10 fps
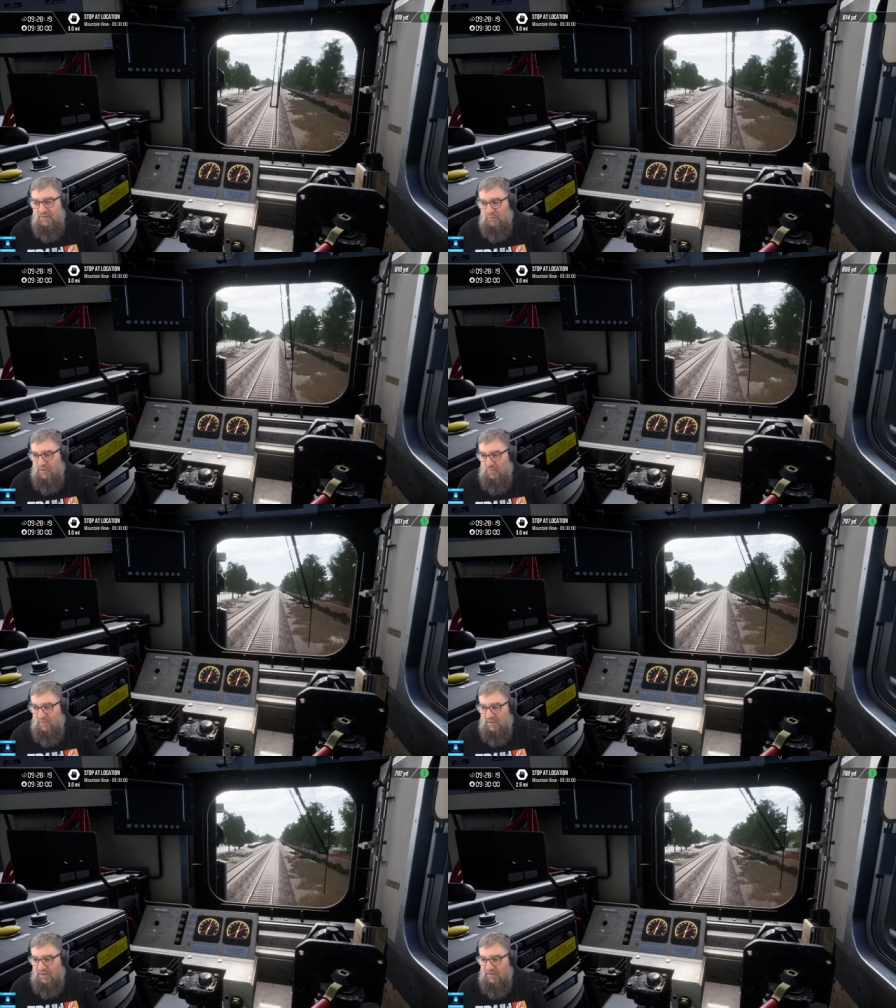where
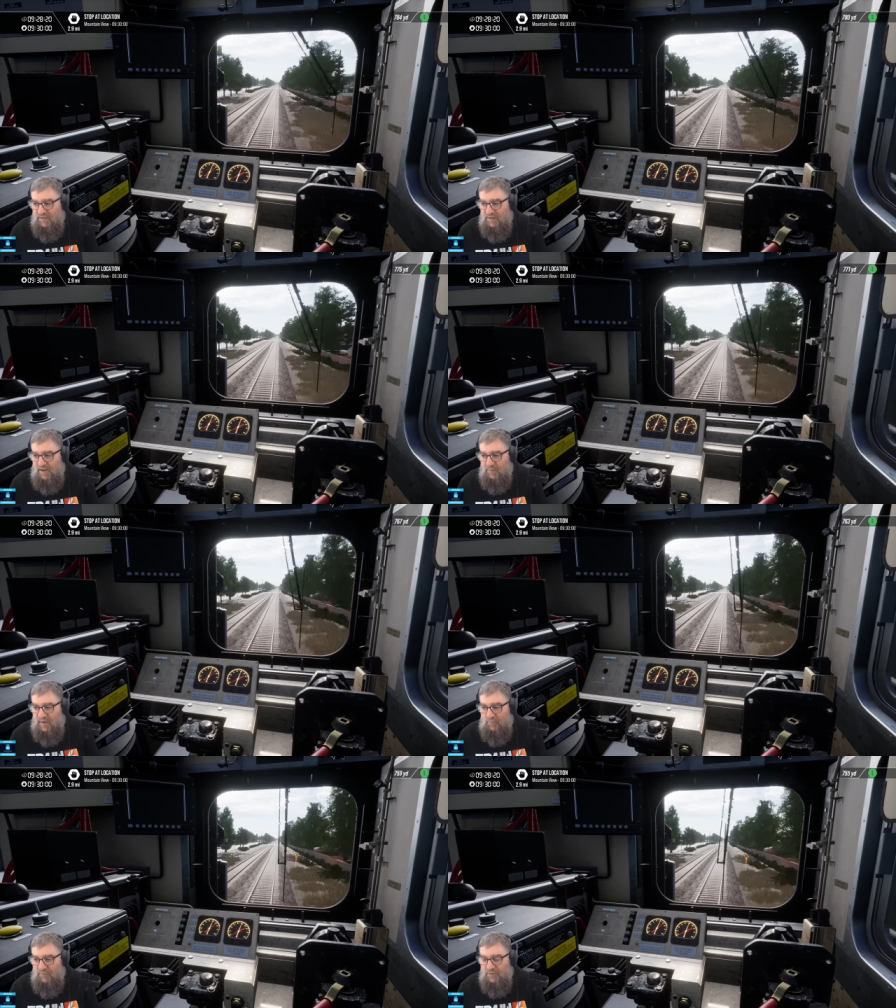we're
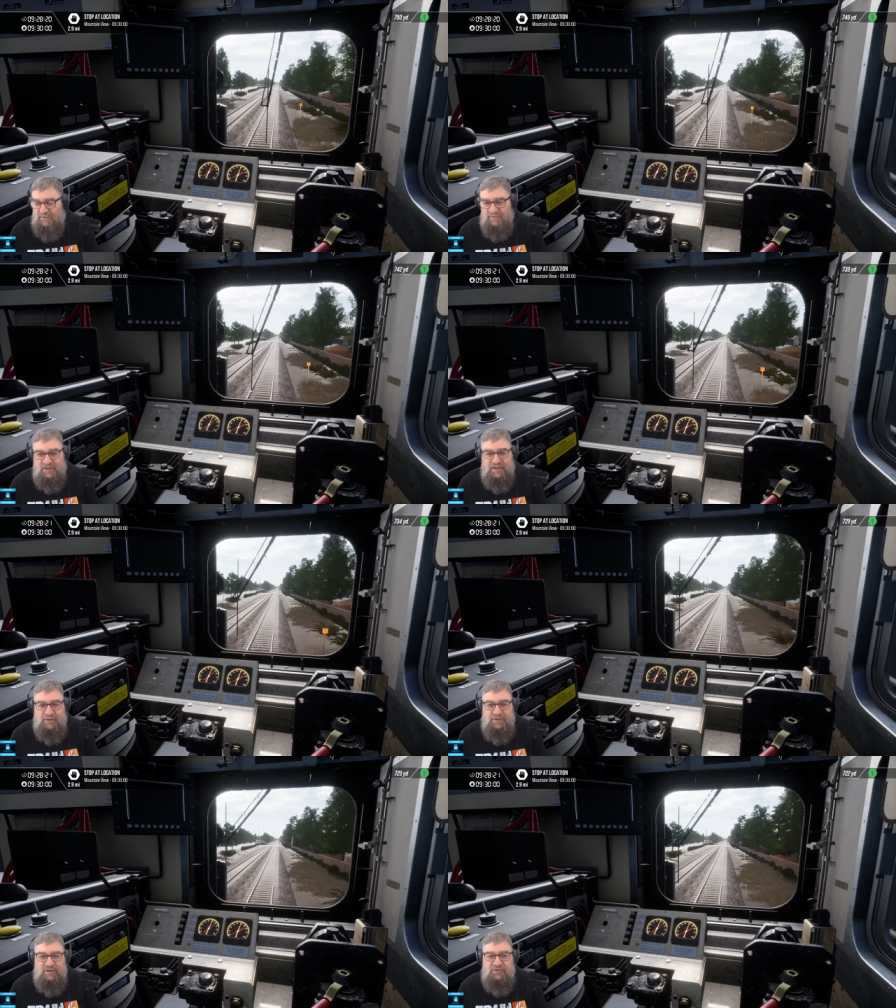coming up the
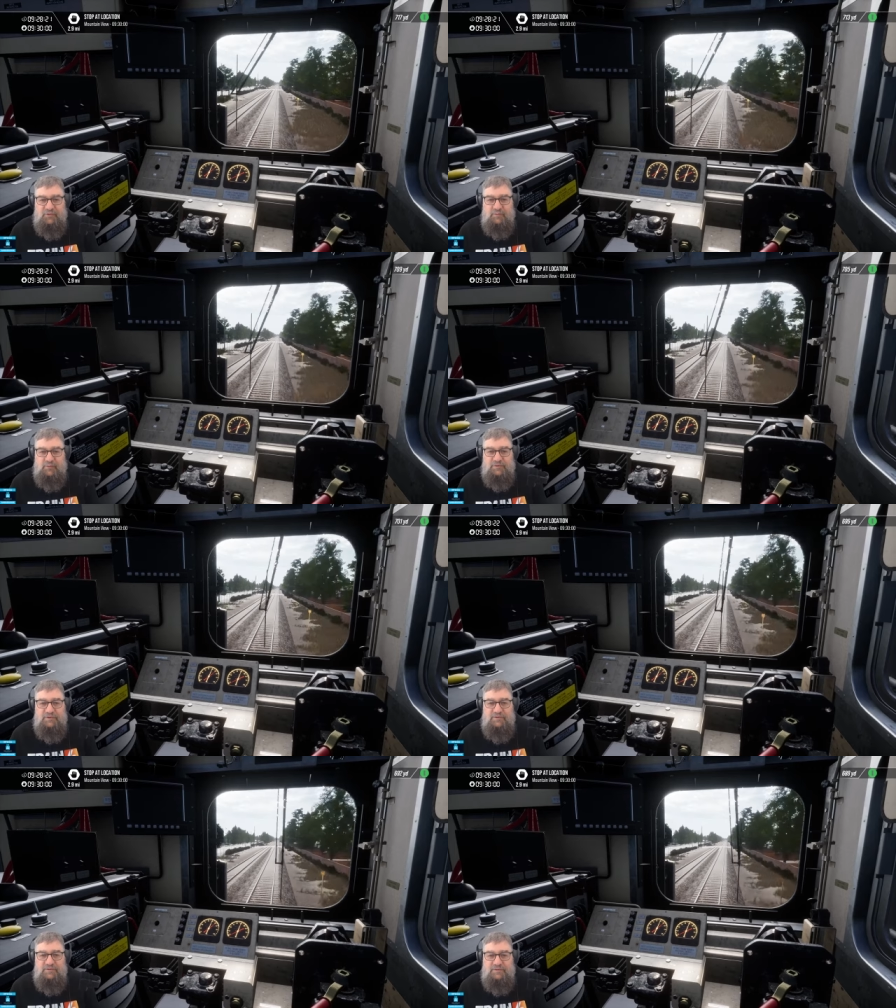hill into
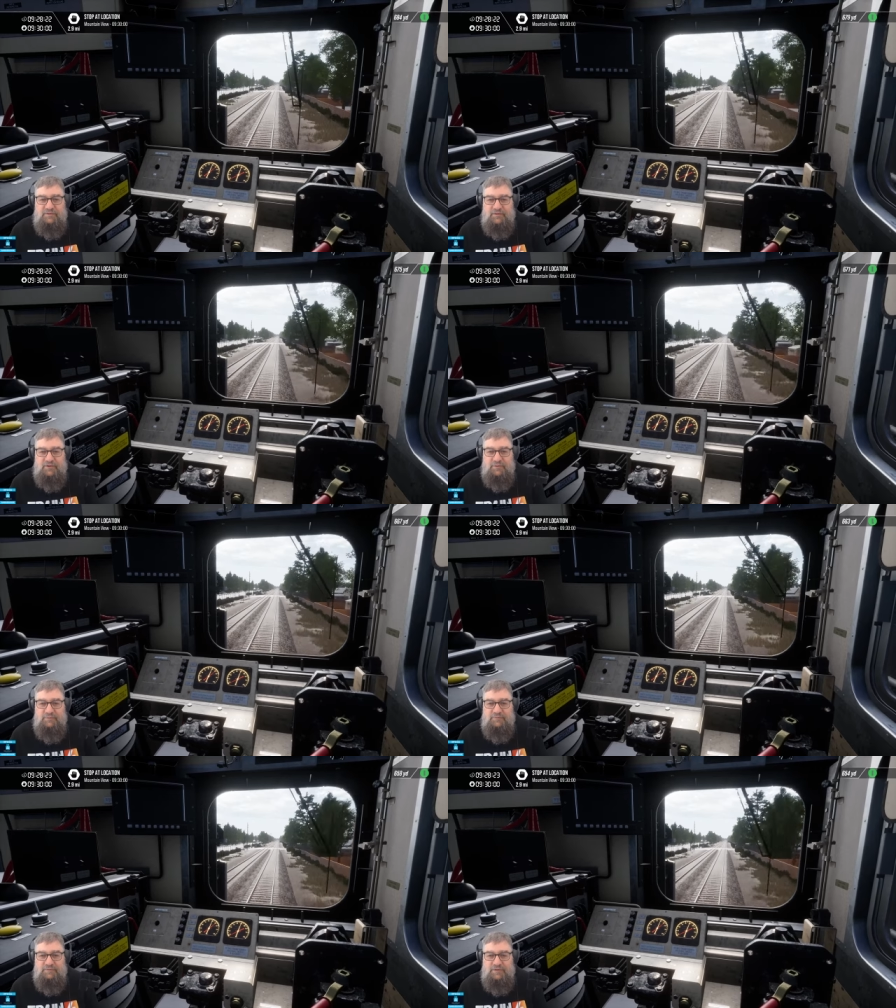Emerald,
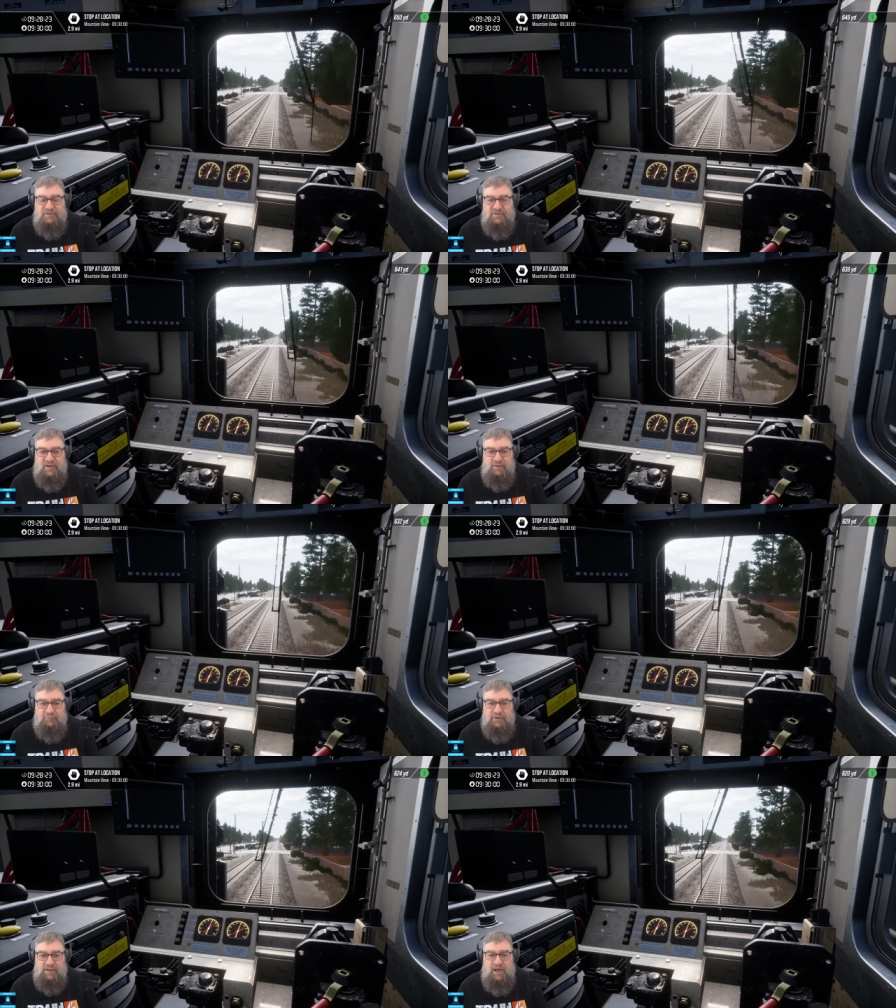so you're steaming
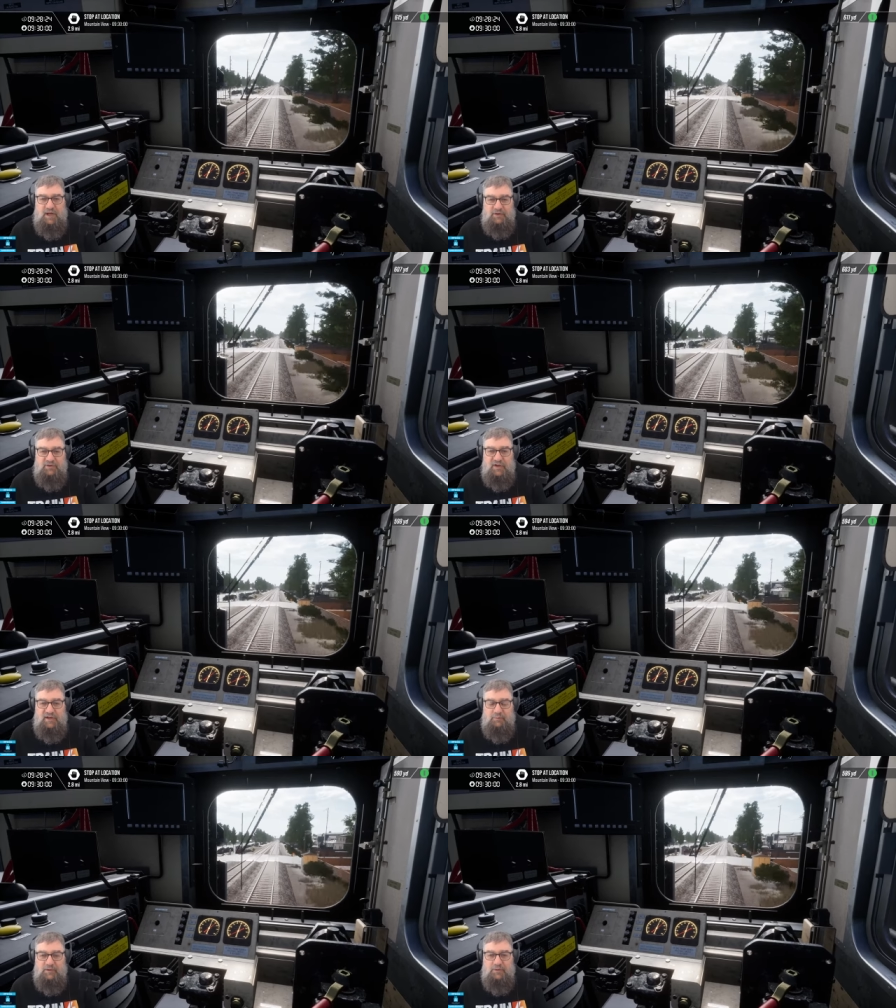really hard to get
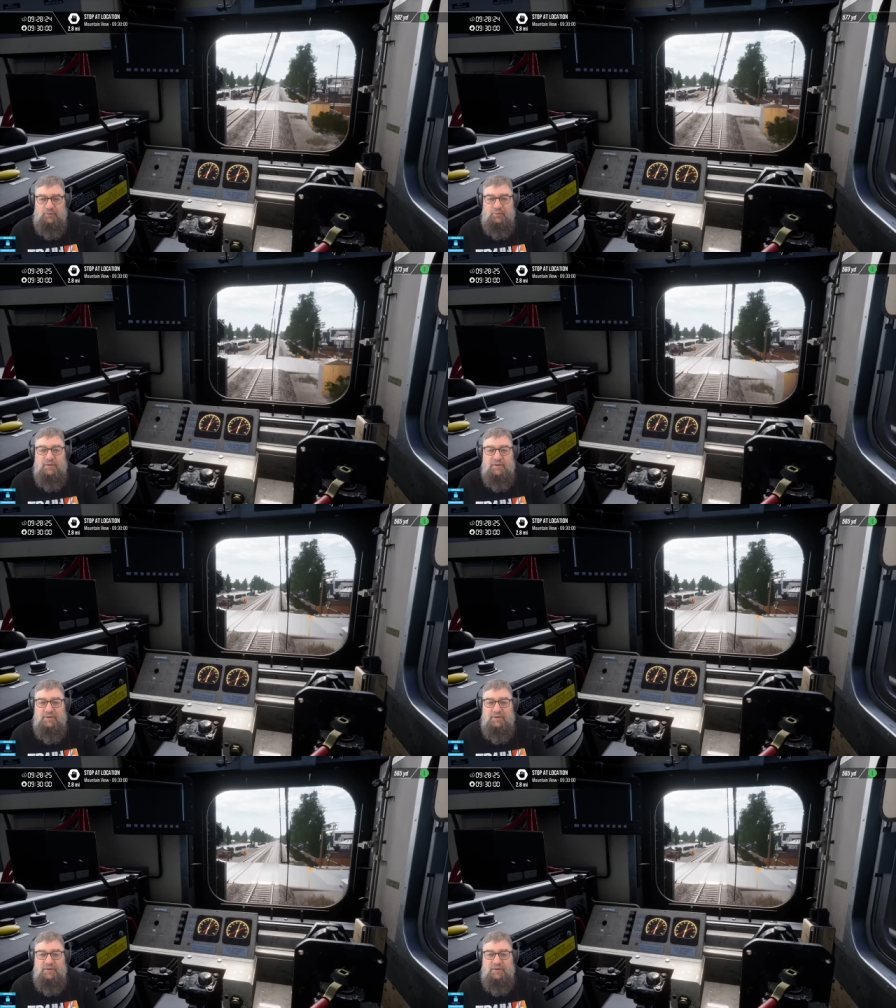up the hill.